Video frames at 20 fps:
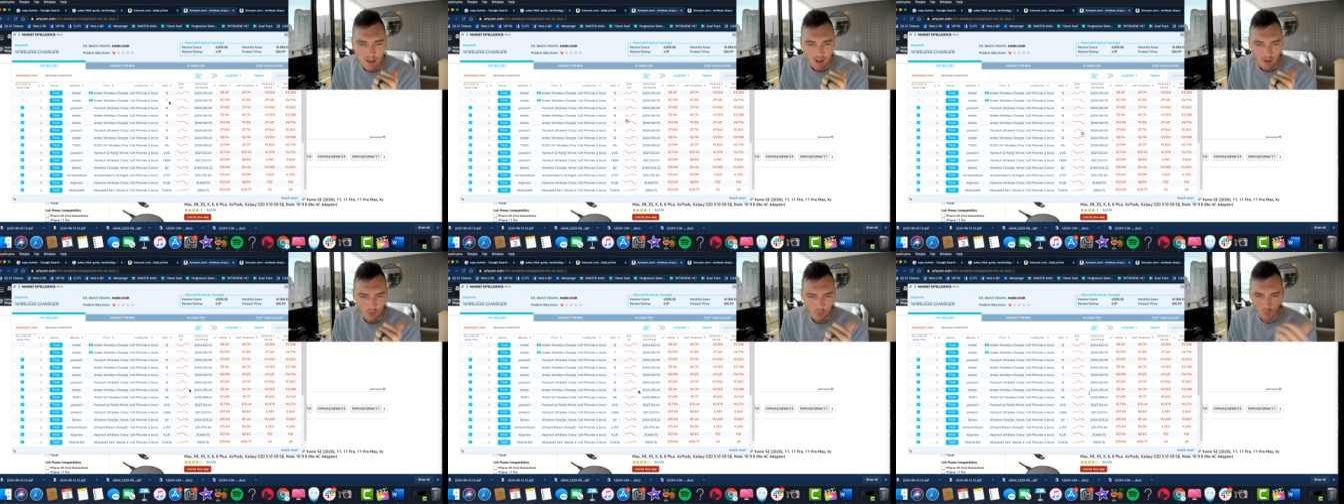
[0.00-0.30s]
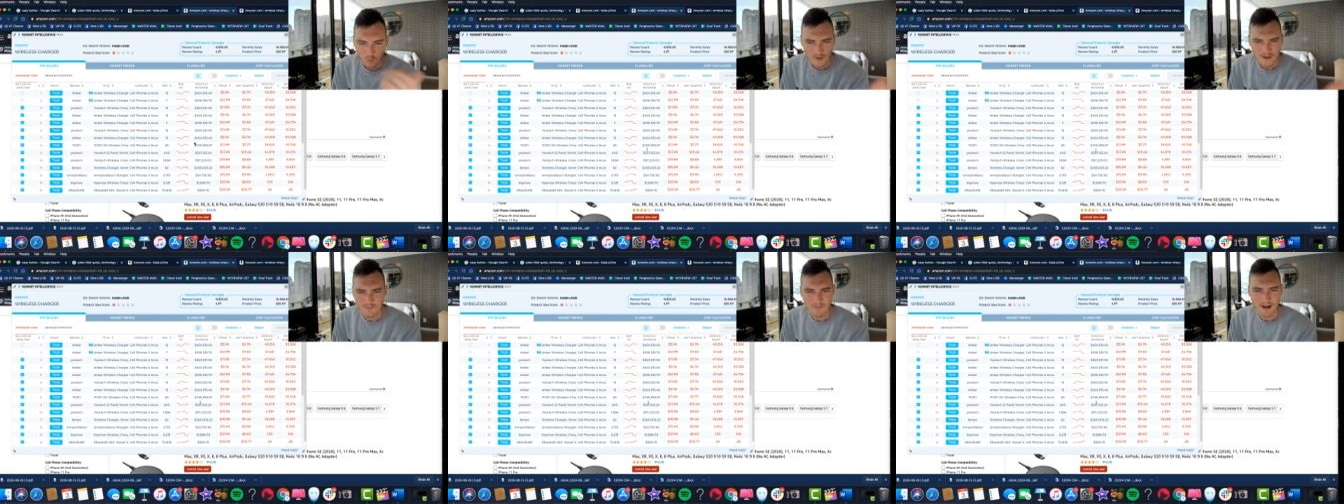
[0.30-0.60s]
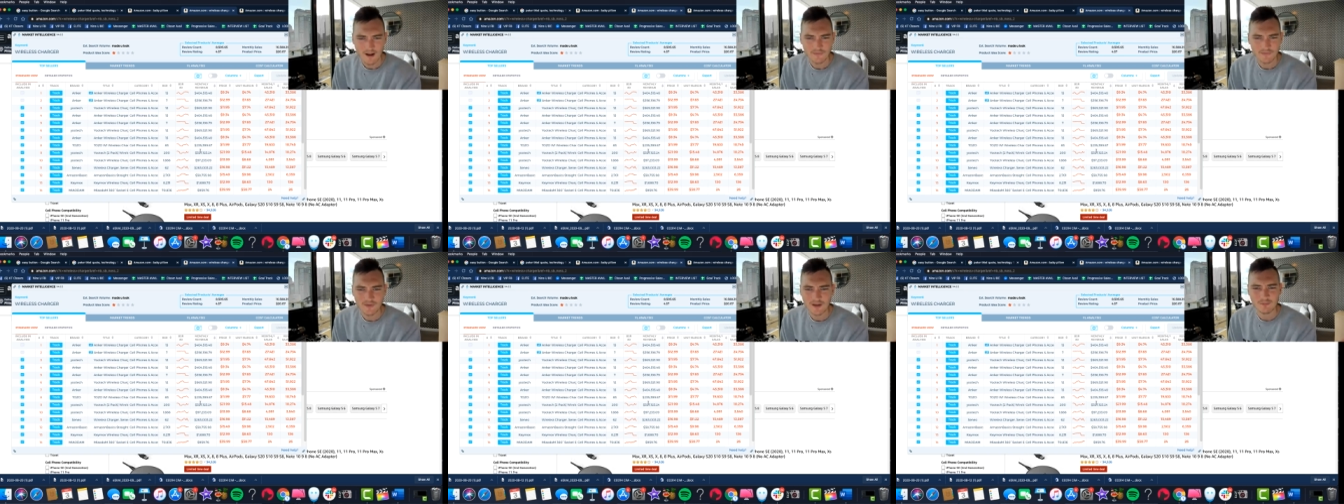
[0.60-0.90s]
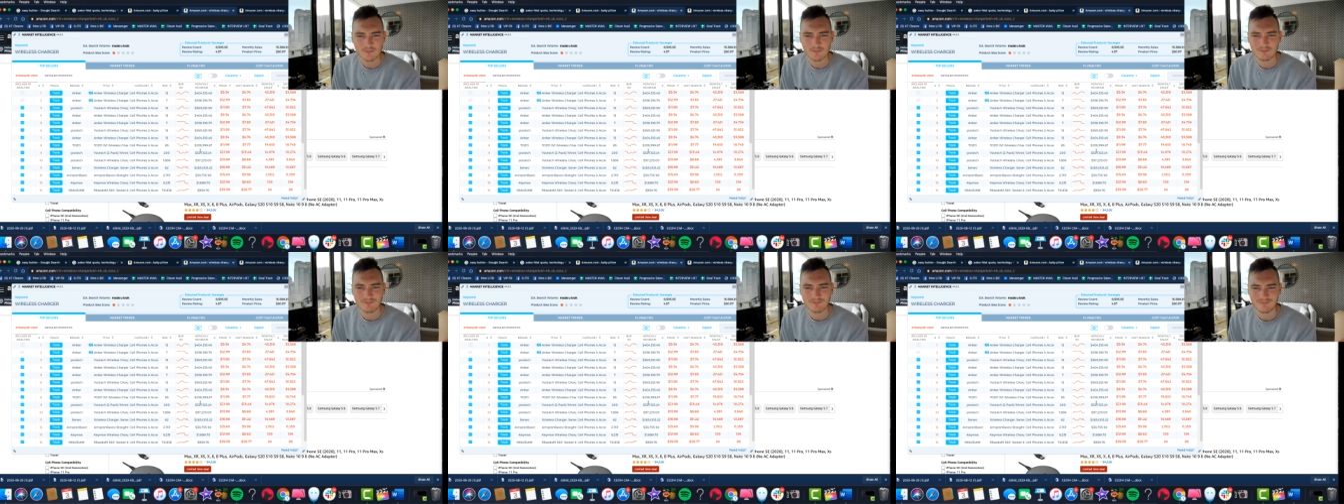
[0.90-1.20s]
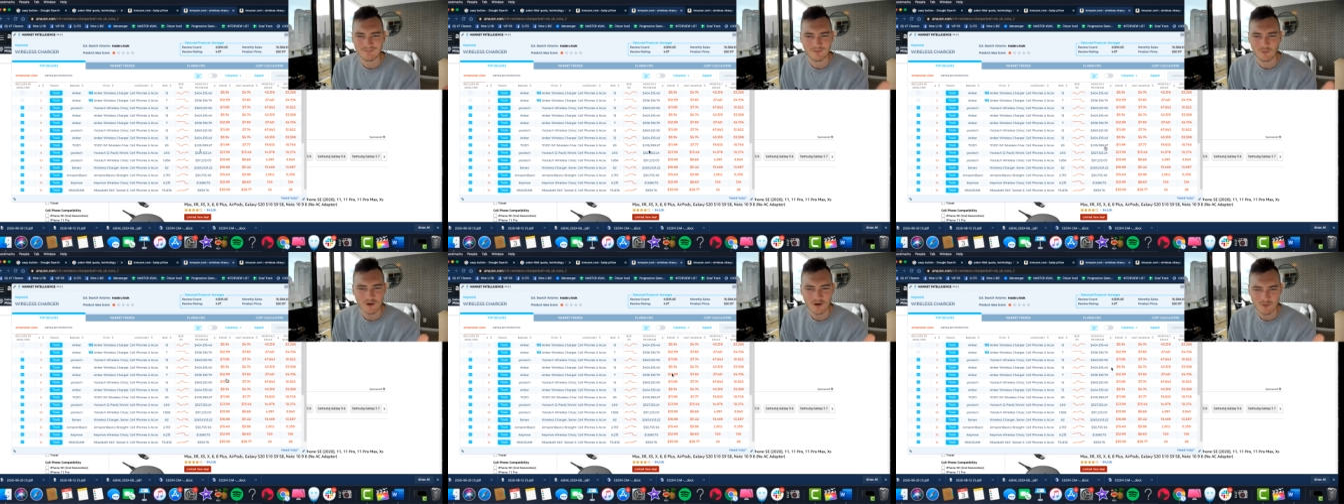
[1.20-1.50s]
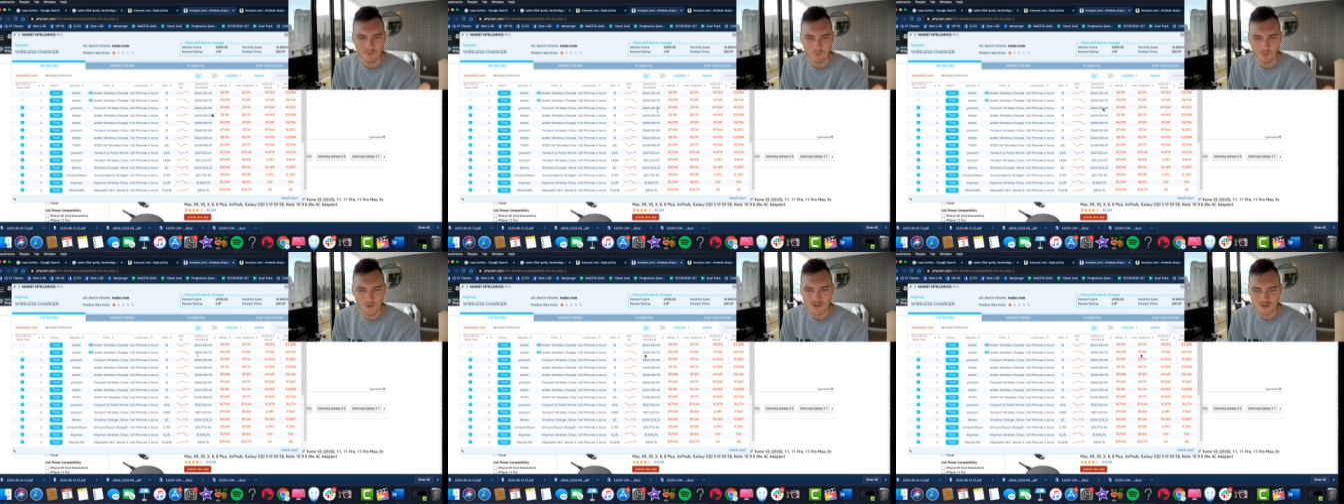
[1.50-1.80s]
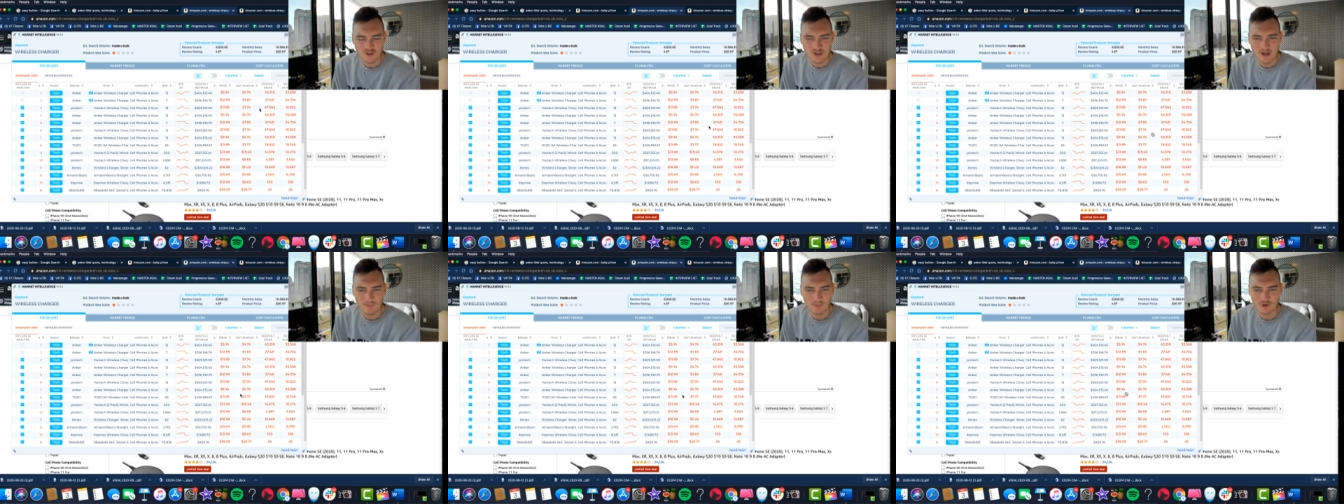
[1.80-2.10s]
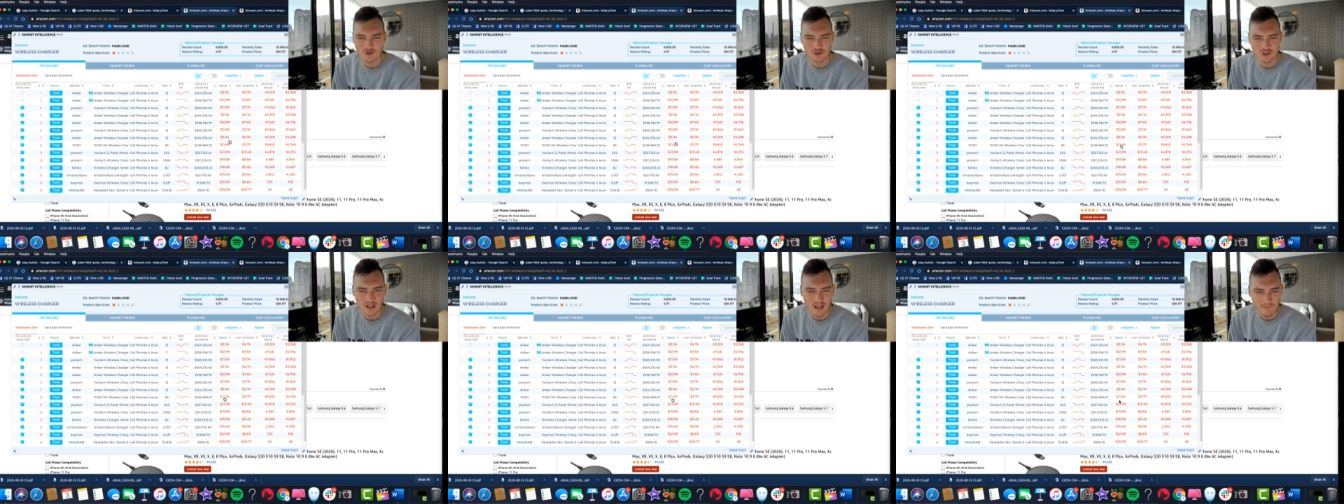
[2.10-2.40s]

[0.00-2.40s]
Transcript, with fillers: What about them? What are, which number should